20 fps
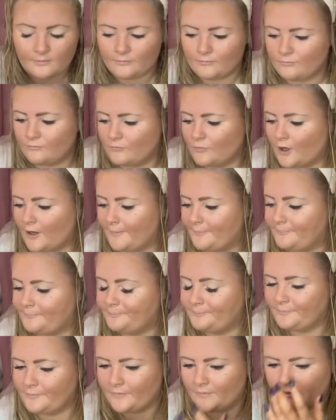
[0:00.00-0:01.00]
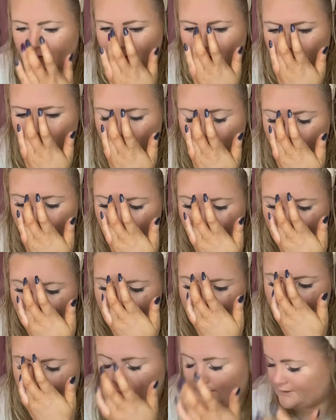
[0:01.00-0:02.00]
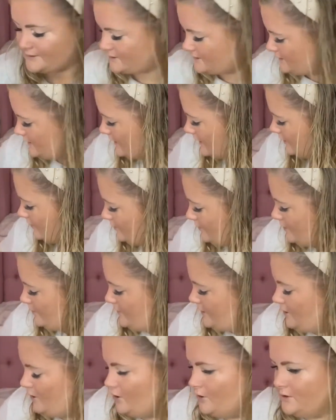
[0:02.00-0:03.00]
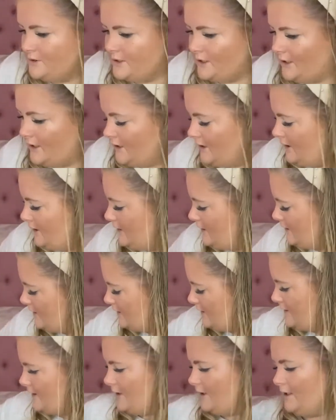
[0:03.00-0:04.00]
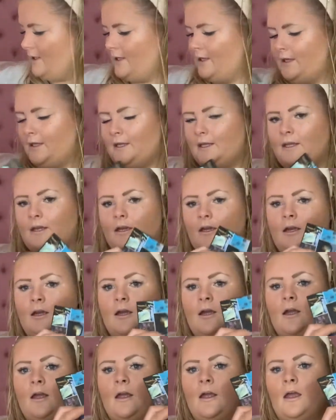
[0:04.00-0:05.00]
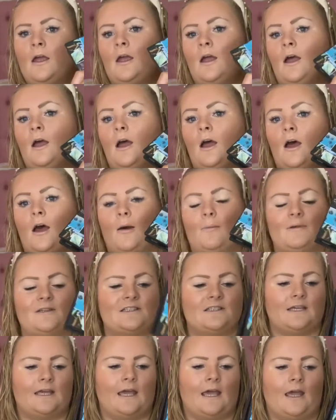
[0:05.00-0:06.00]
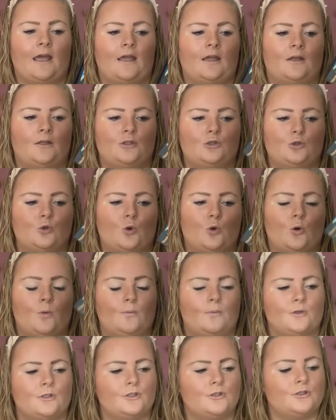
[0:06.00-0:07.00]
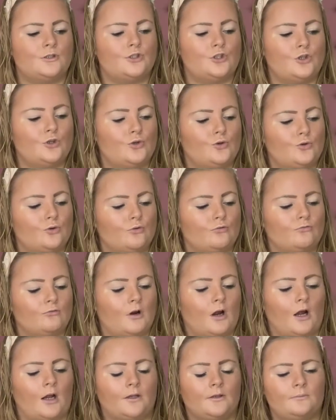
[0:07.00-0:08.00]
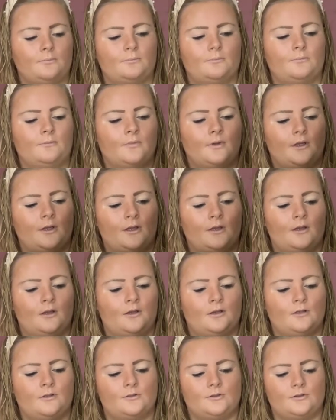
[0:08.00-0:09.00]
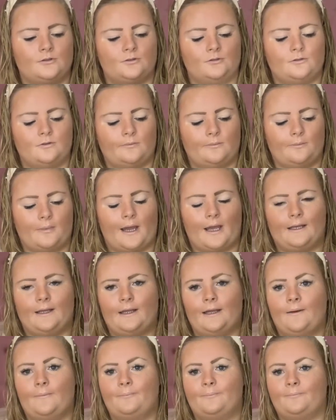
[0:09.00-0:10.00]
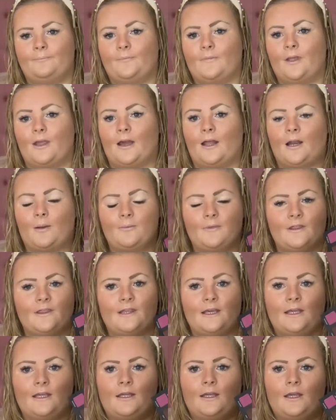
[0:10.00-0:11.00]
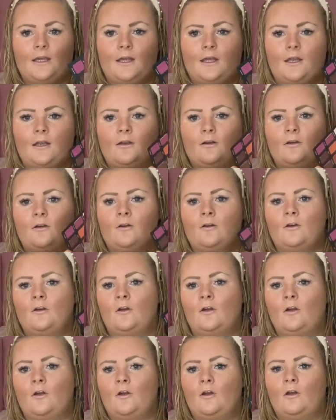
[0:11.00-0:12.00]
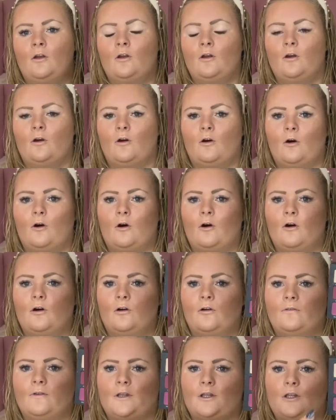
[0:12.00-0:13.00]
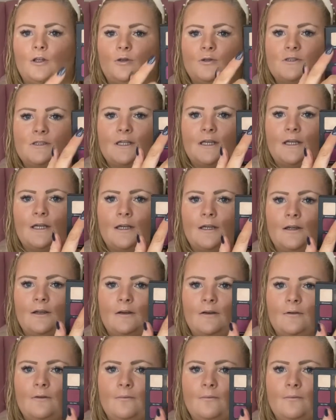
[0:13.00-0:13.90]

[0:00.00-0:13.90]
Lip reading: Right. And then I'm gonna be using the Urban Decay Dawn to Run palette. And I'm thinking of using